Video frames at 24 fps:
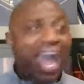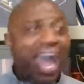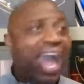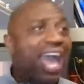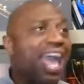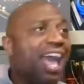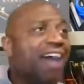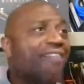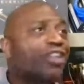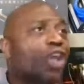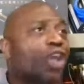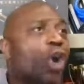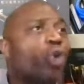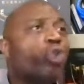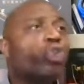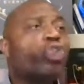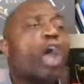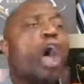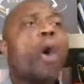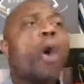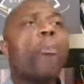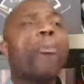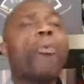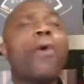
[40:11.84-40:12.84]
I have no
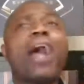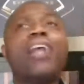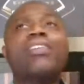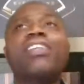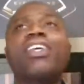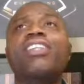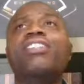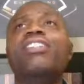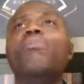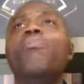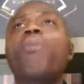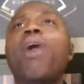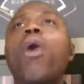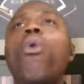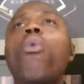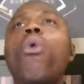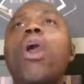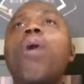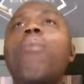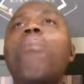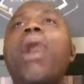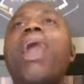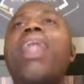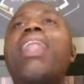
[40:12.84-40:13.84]
thought process about
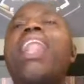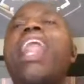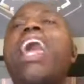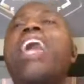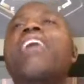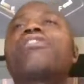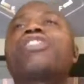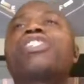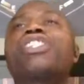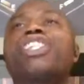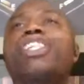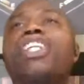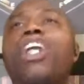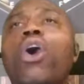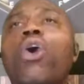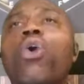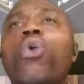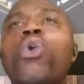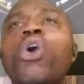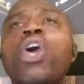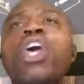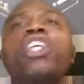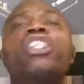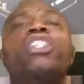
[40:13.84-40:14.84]
where my life should
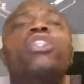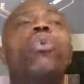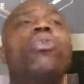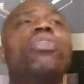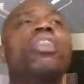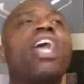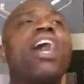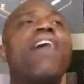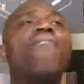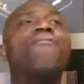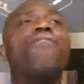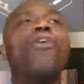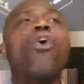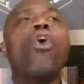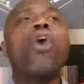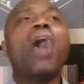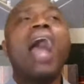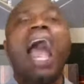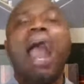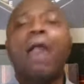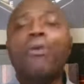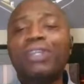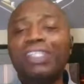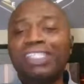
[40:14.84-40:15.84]
go, so
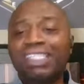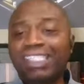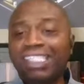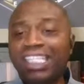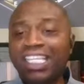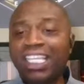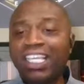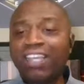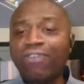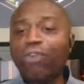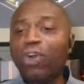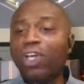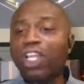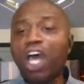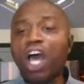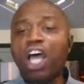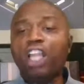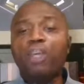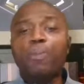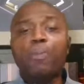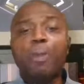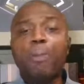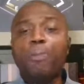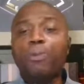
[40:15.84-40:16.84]
therefore I receive what
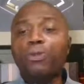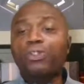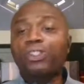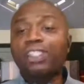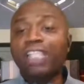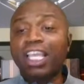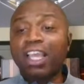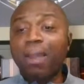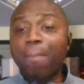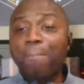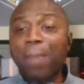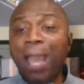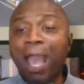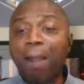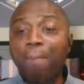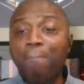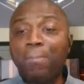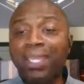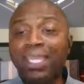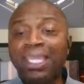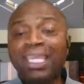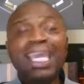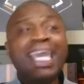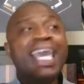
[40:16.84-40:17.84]
other people say
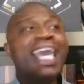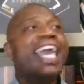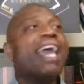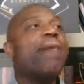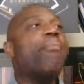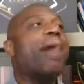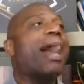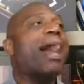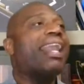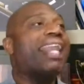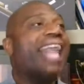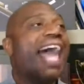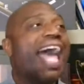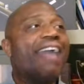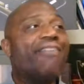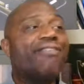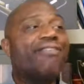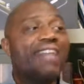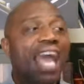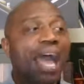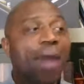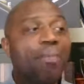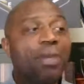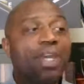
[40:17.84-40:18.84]
about me, and my
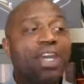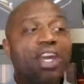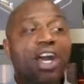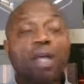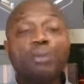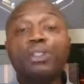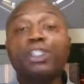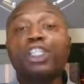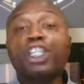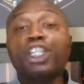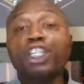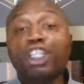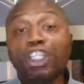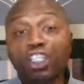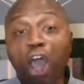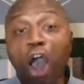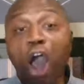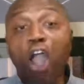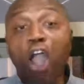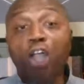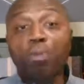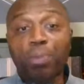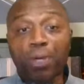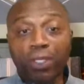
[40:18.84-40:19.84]
life now becomes
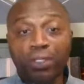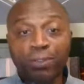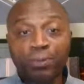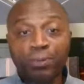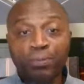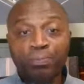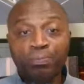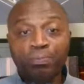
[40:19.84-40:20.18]
dogma.